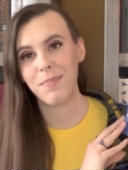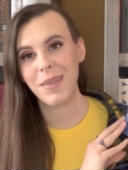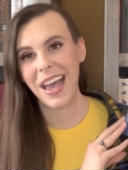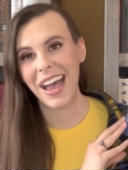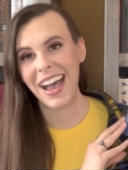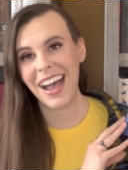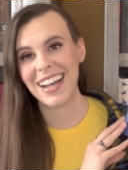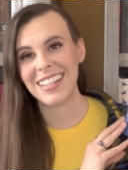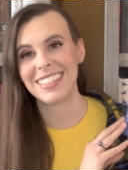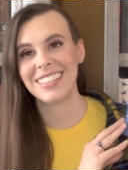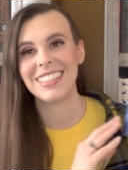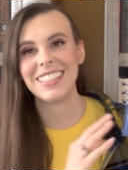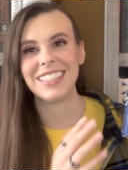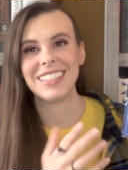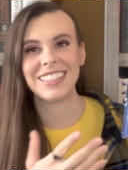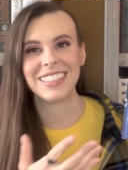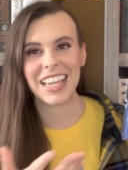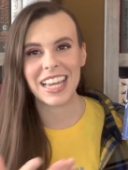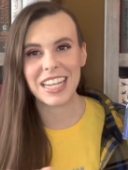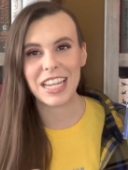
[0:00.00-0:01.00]
pass the
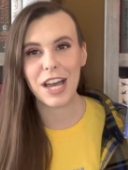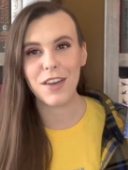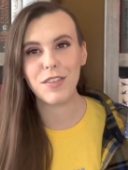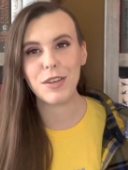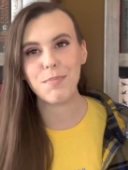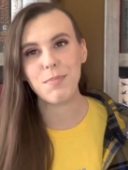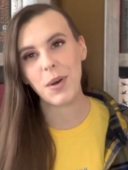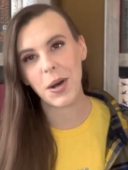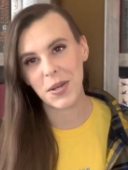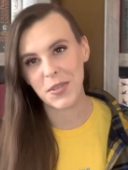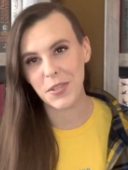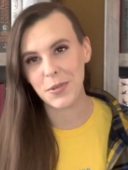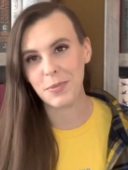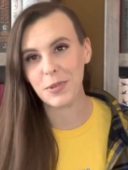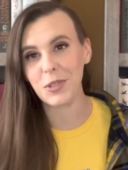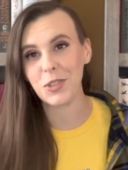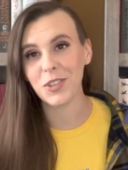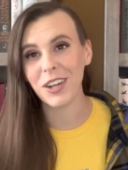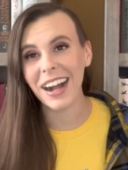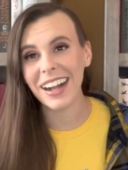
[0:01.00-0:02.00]
set of
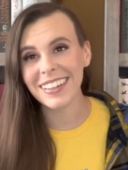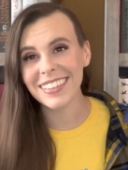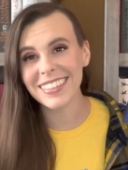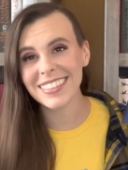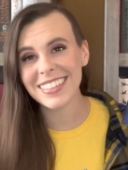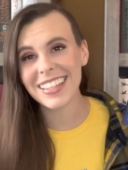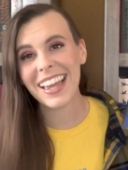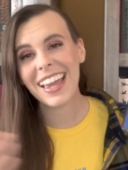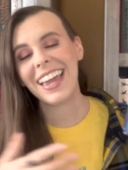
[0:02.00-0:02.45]
impossible trials,